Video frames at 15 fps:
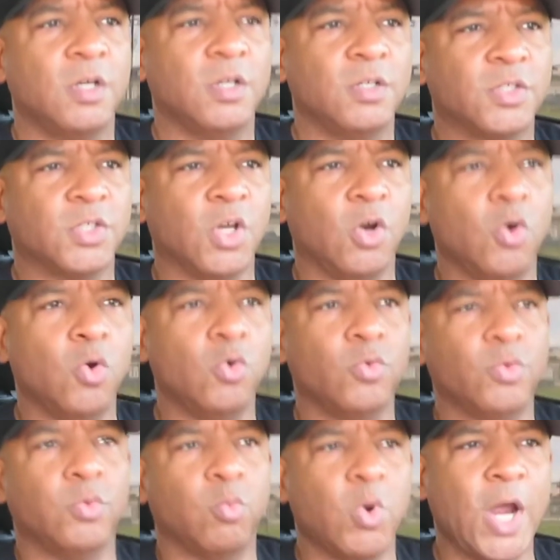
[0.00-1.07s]
so
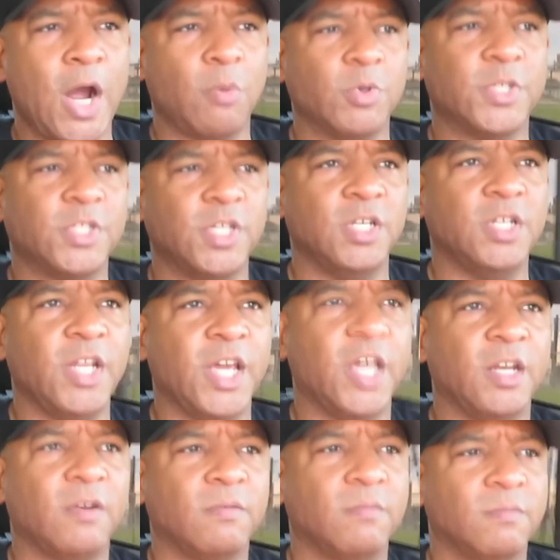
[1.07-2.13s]
where I was sitting
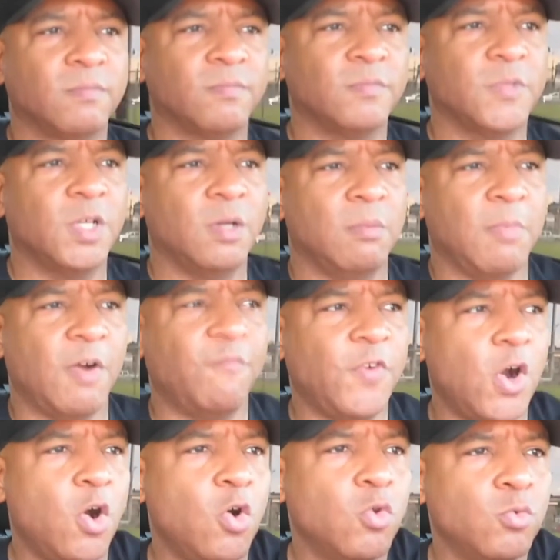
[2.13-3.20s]
at, my
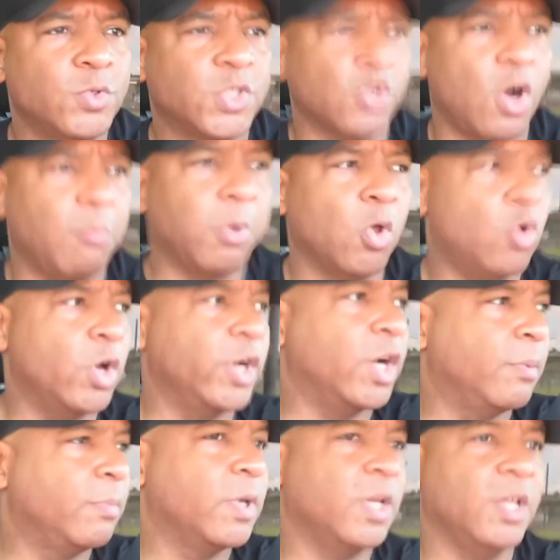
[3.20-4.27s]
phone started blowing
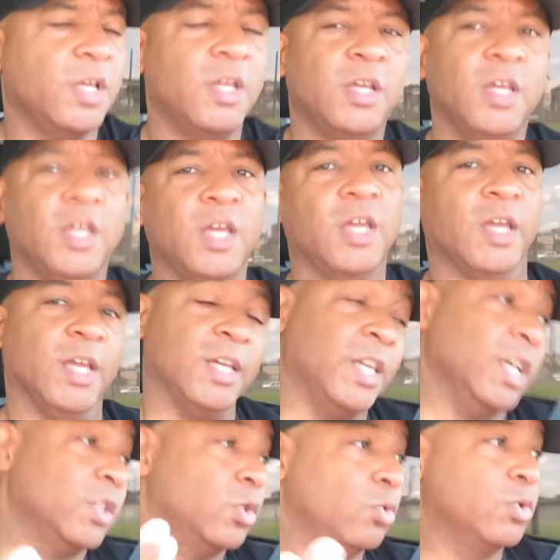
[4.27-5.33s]
up. And
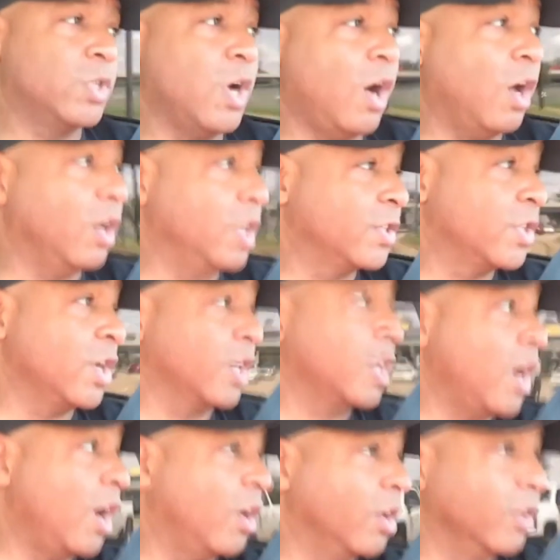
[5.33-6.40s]
guess who's calling? It's her
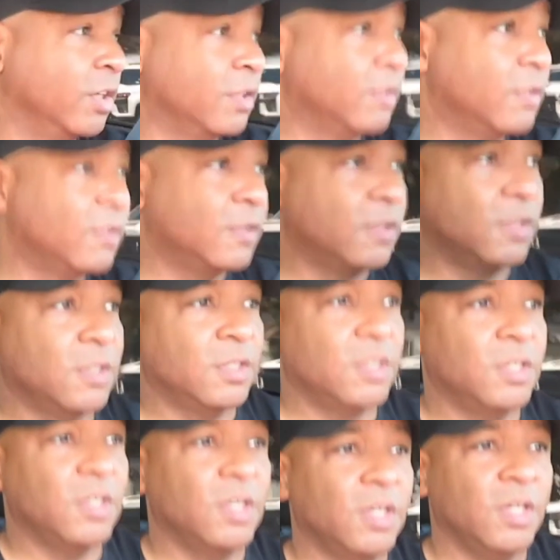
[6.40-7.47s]
calling.
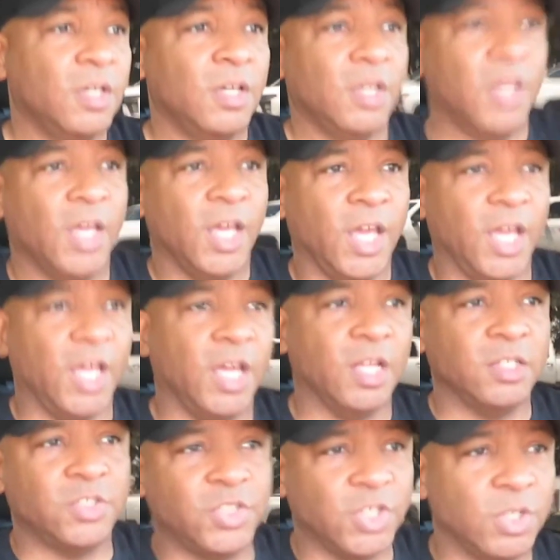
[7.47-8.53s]

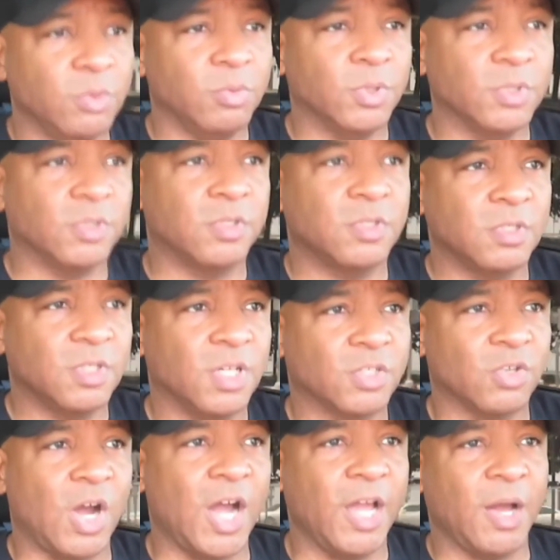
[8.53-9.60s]
And she was,
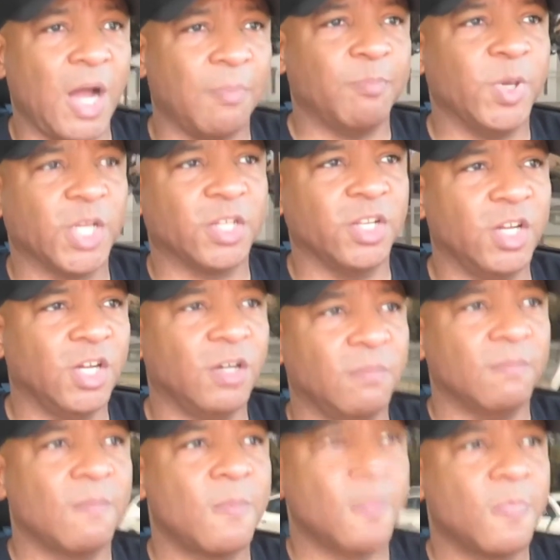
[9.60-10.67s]
so I picked it up.
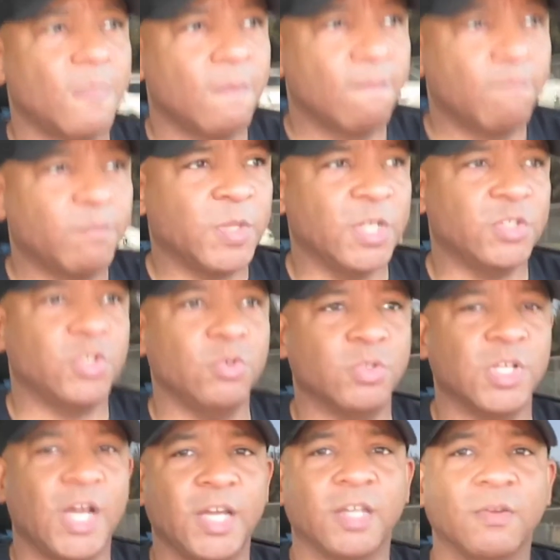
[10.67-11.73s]
And she
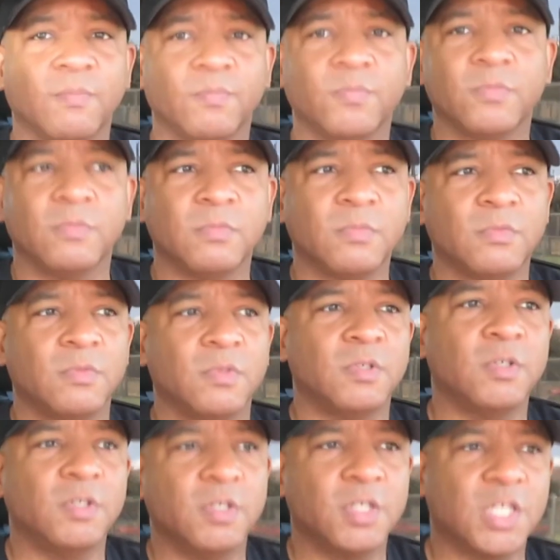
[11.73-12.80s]
was like,
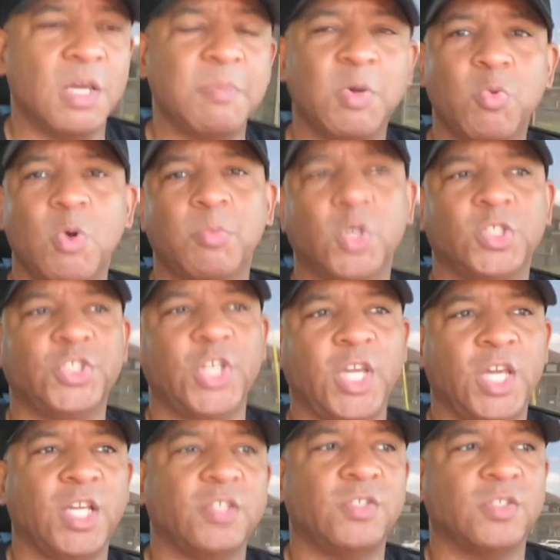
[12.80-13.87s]
give me one more
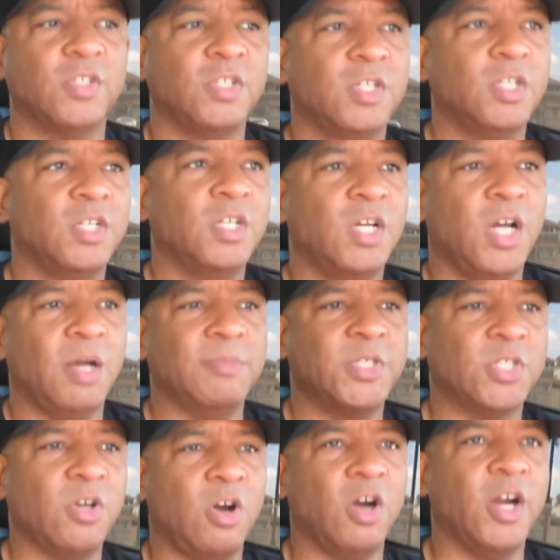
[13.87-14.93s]
chance. I'm
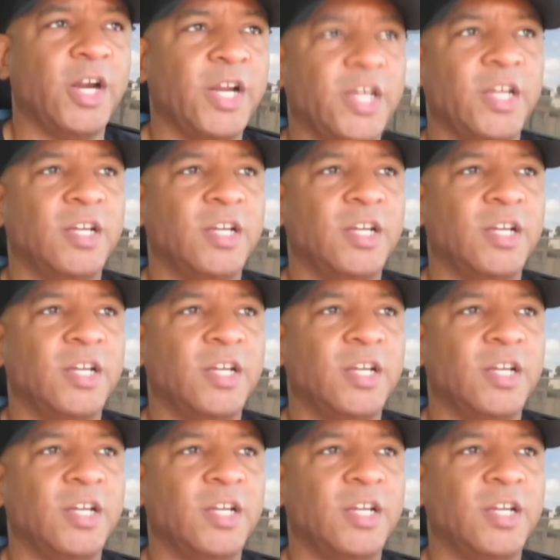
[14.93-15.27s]
sorry